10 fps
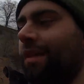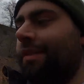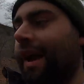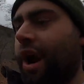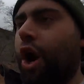
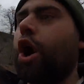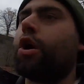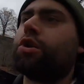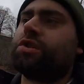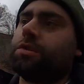
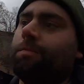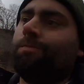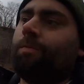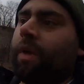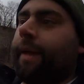there's
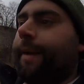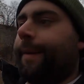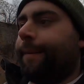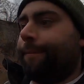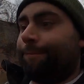
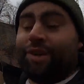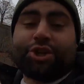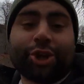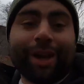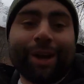
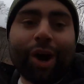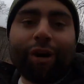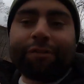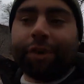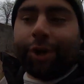fish getting
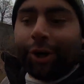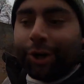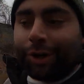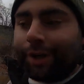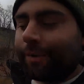off the
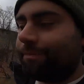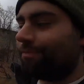hook.